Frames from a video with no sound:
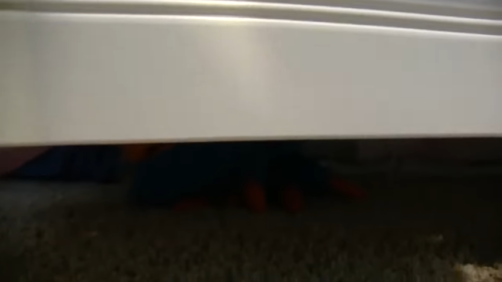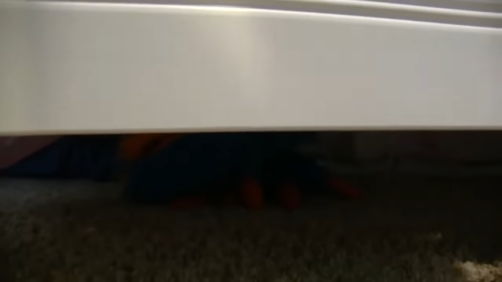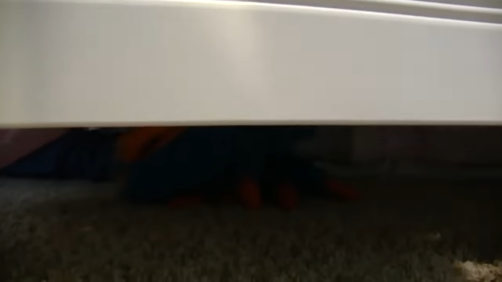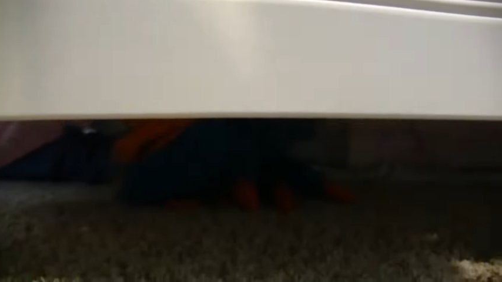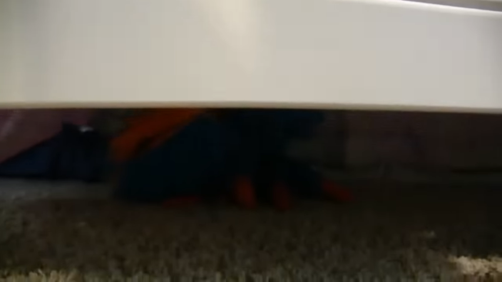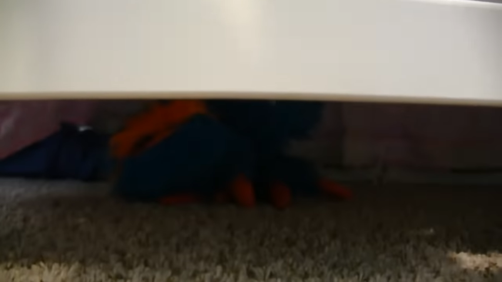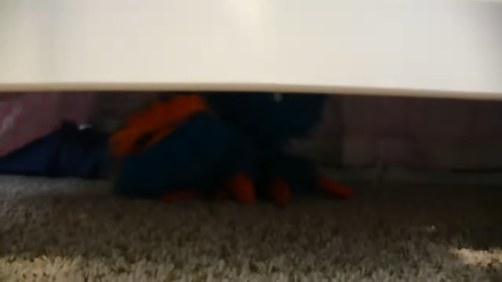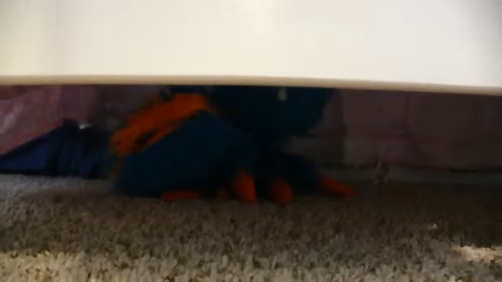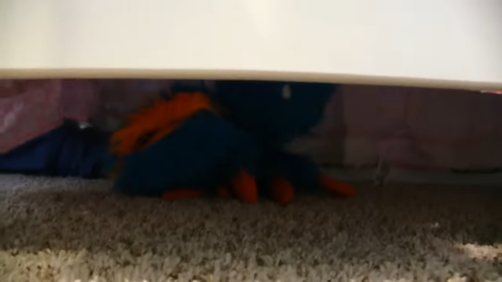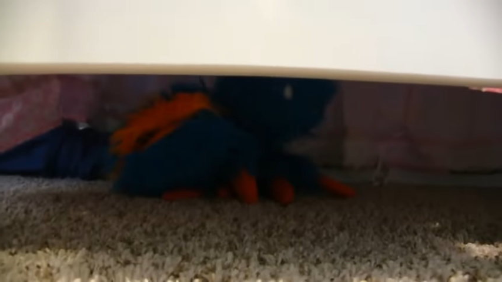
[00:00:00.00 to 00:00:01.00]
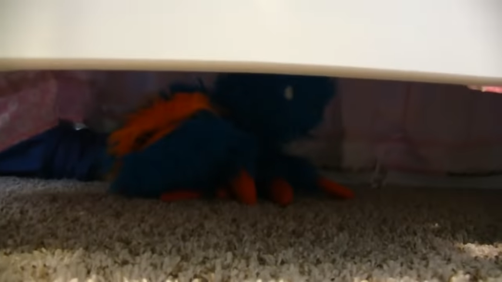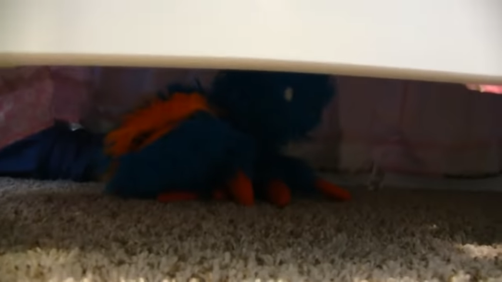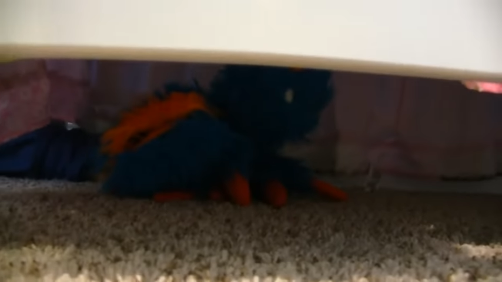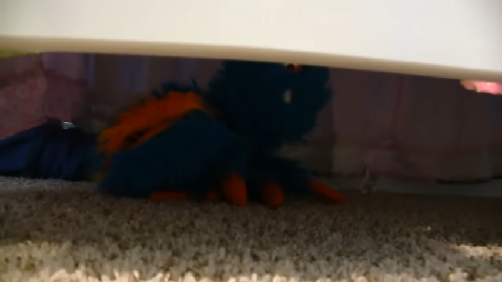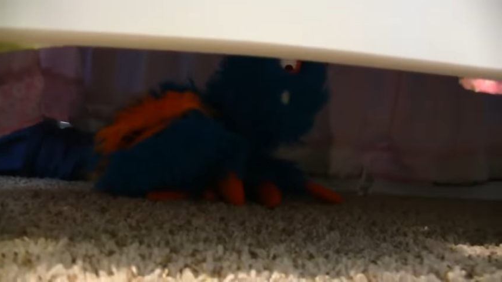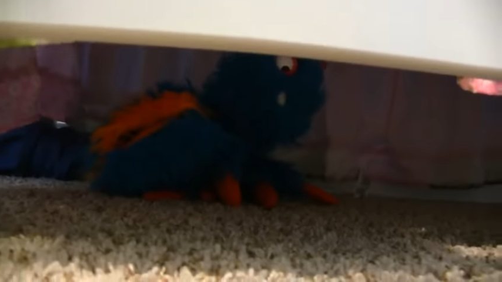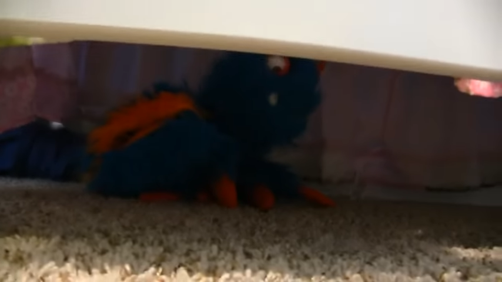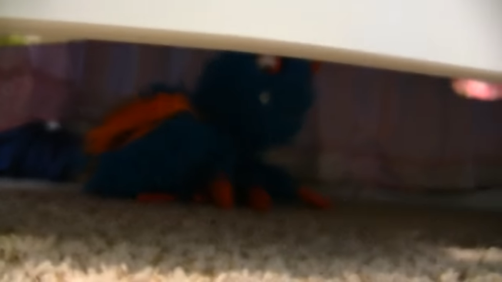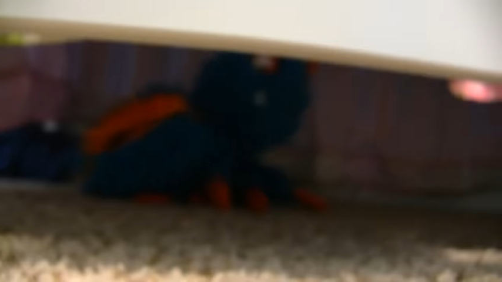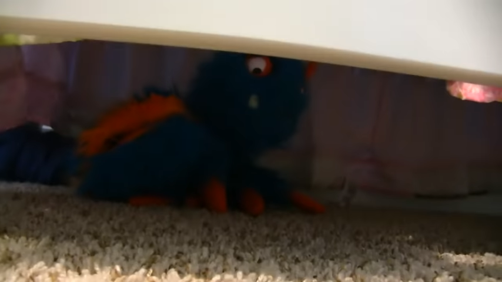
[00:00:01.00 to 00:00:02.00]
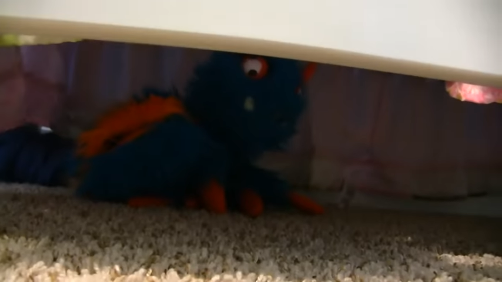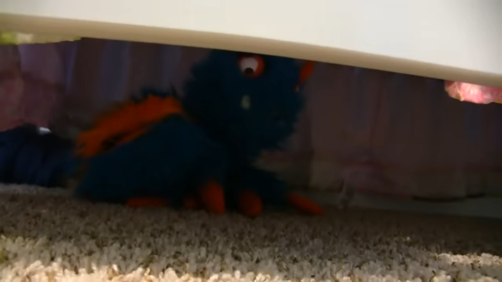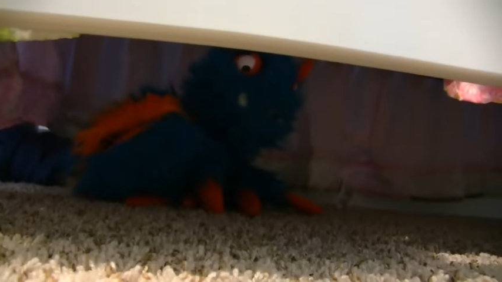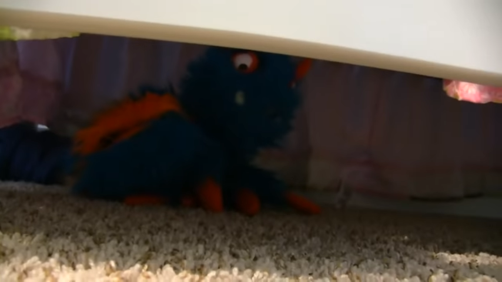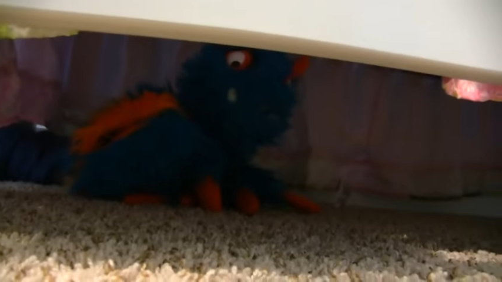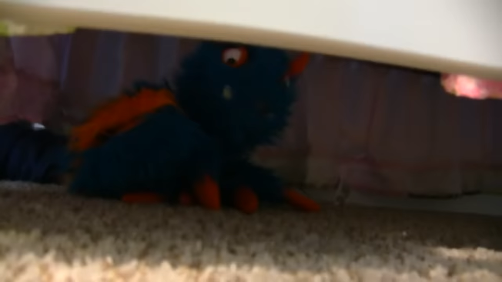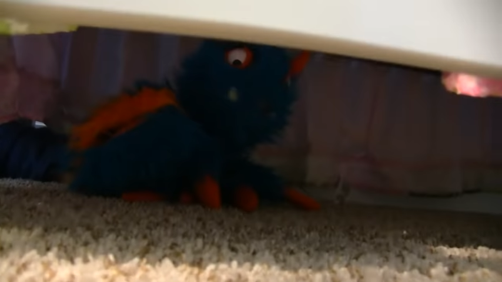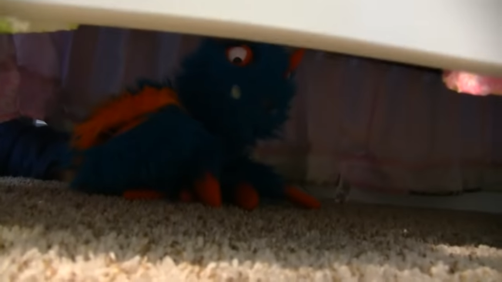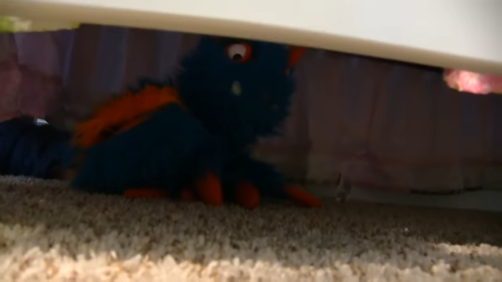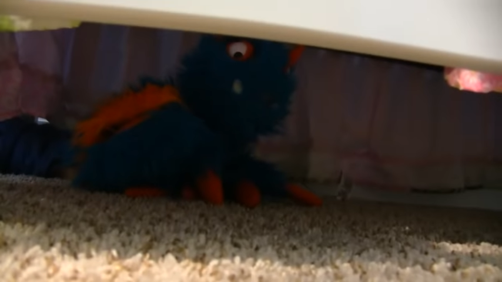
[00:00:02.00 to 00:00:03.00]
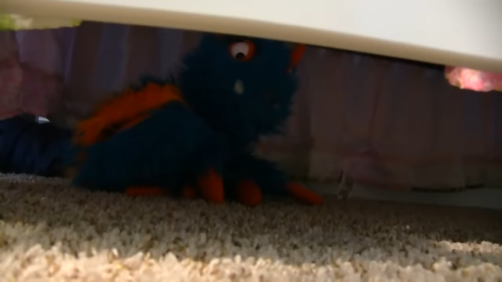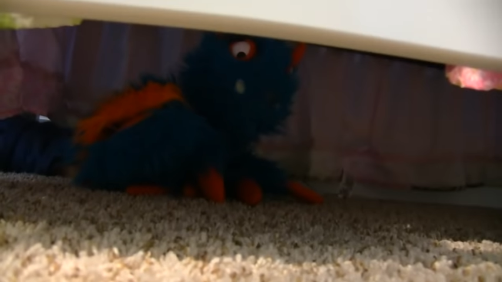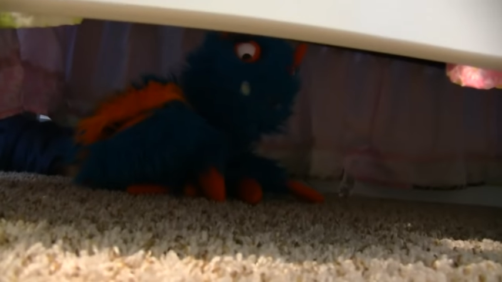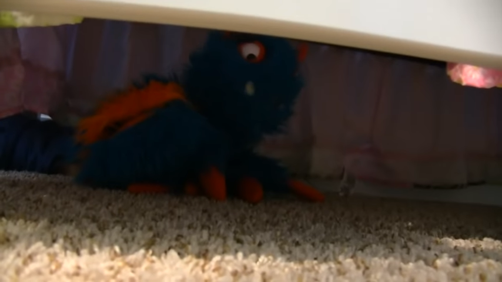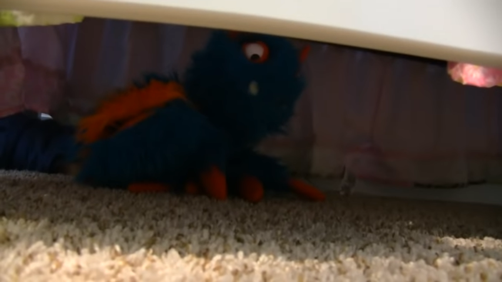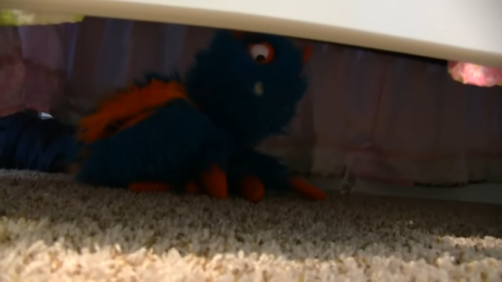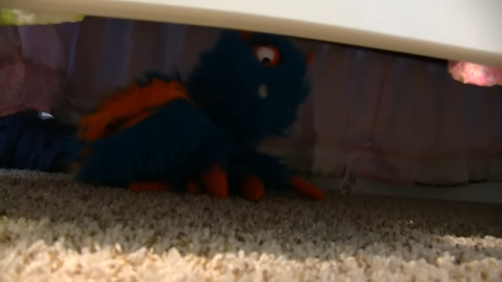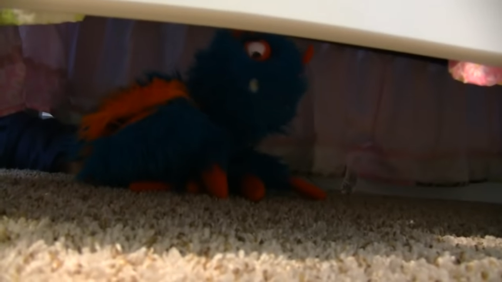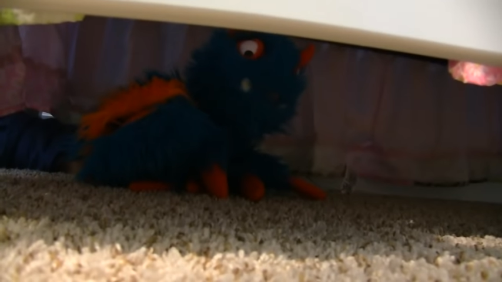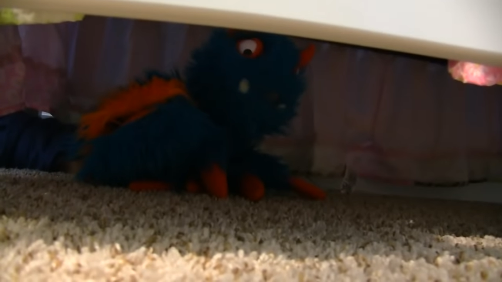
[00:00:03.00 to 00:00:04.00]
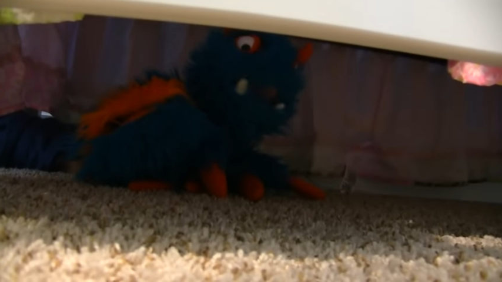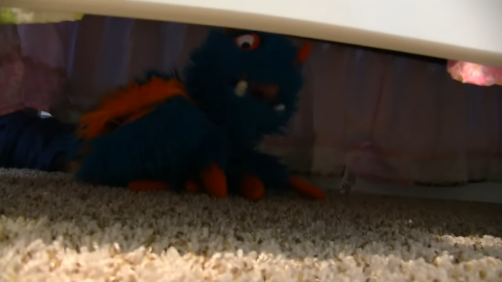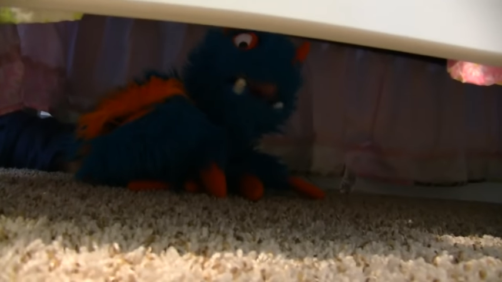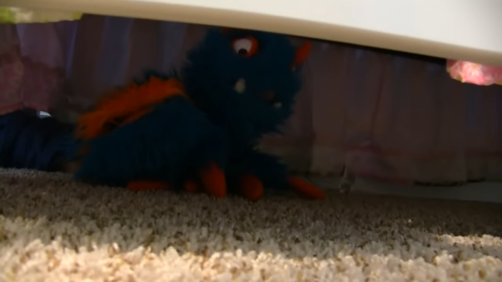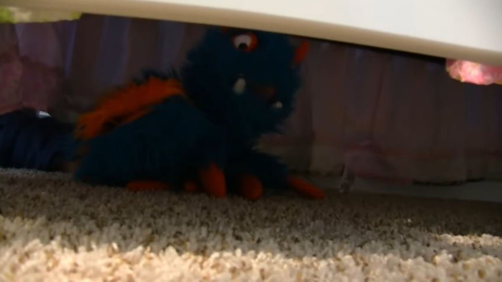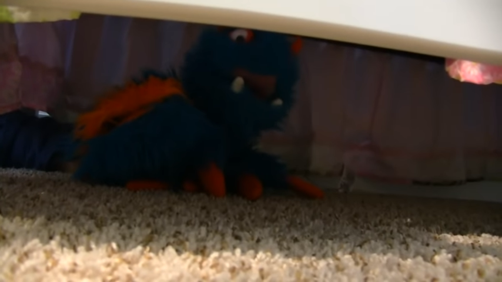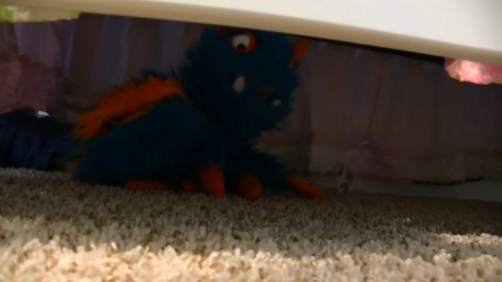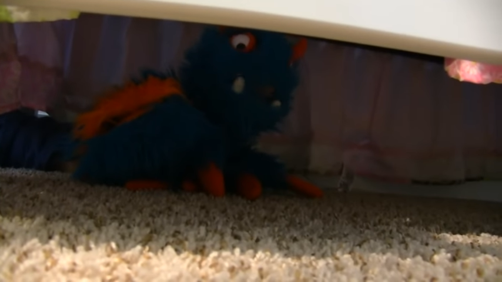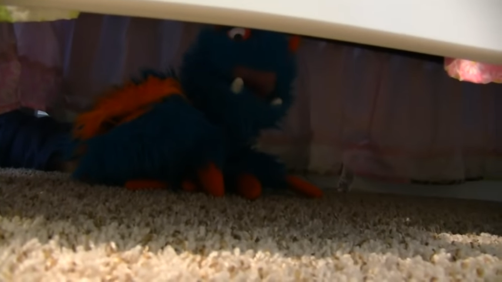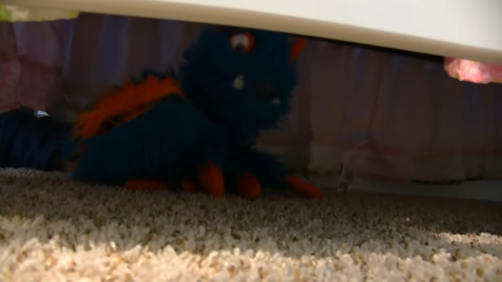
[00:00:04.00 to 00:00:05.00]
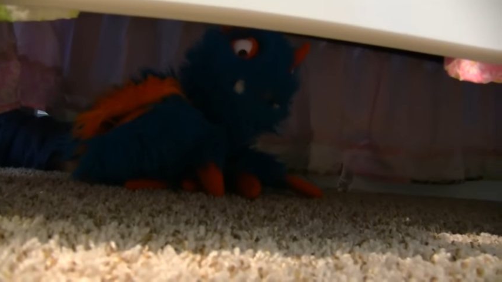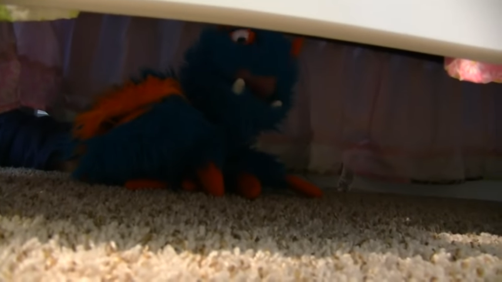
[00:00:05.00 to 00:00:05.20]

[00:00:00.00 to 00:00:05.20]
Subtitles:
Nobody's mouth can be seen.